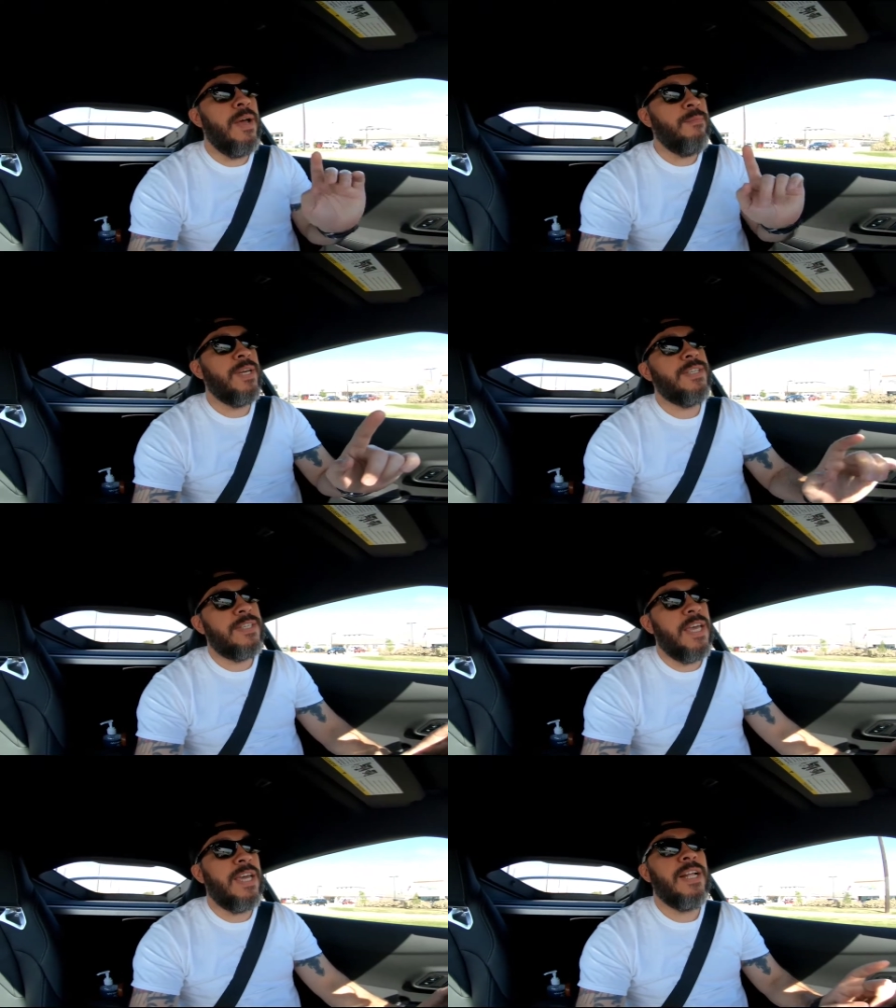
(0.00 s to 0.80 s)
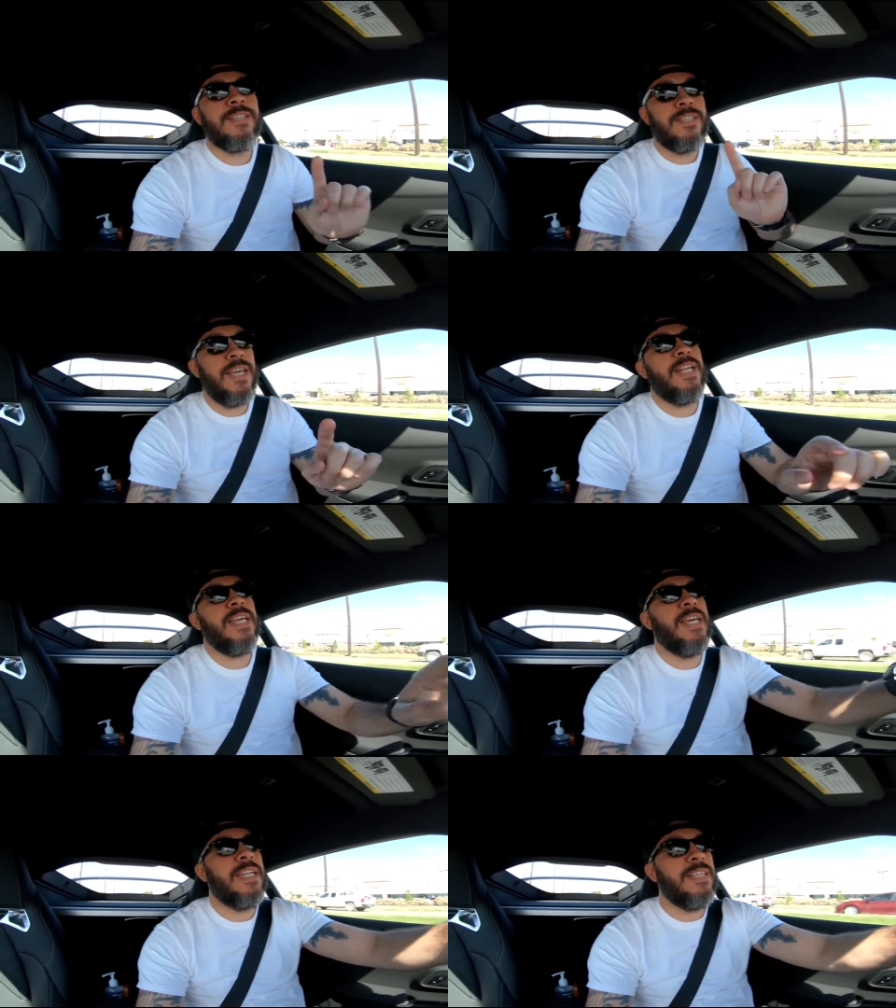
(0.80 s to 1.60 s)
but I'm going to say, and I'll say
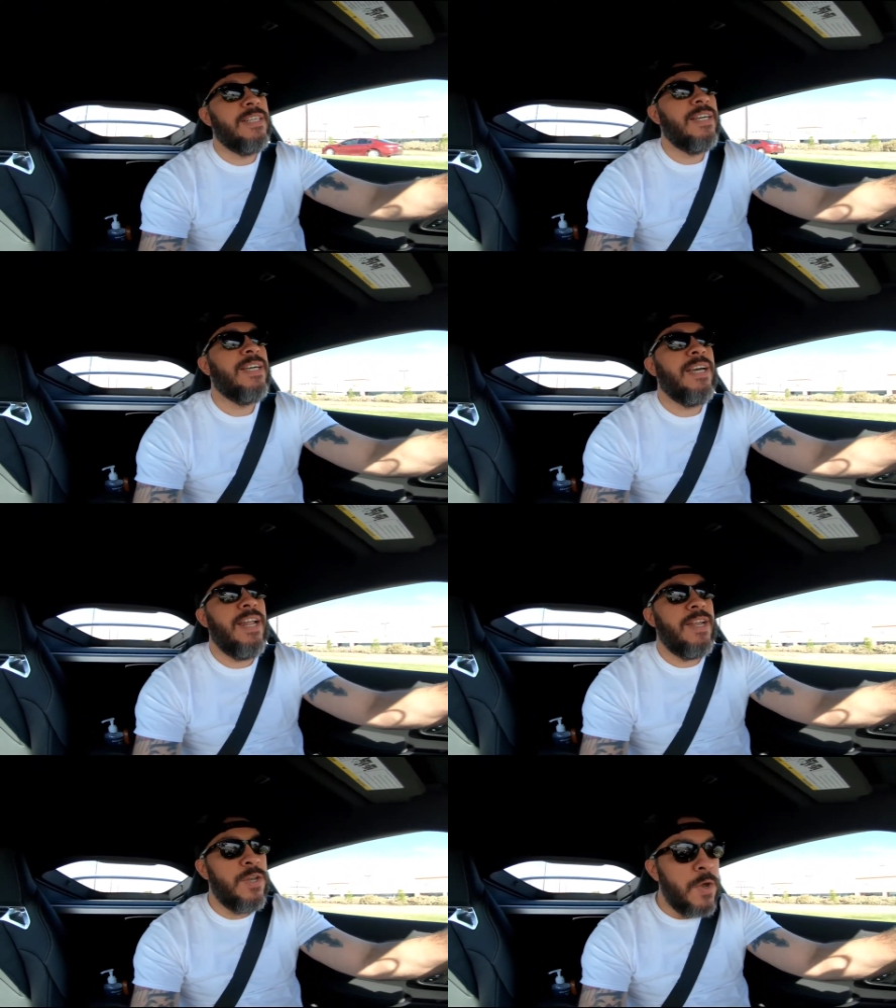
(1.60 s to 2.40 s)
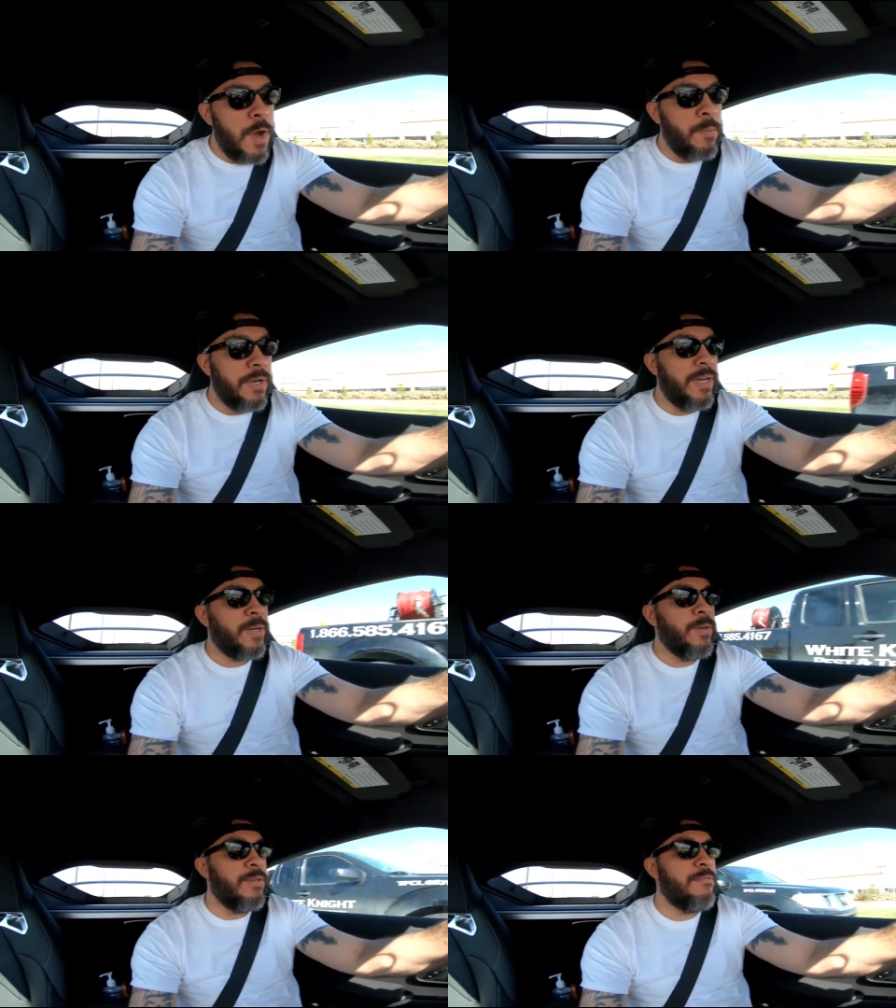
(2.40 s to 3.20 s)
it again know I'm gonna
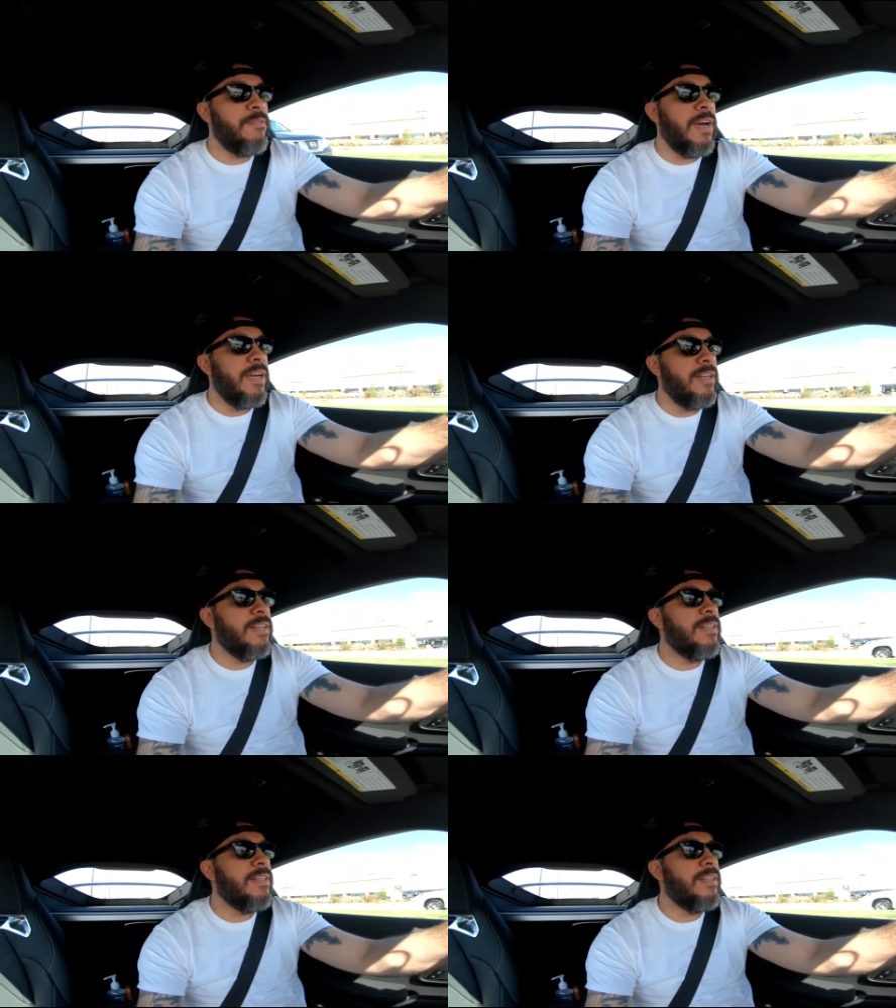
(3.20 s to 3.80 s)
get crucified.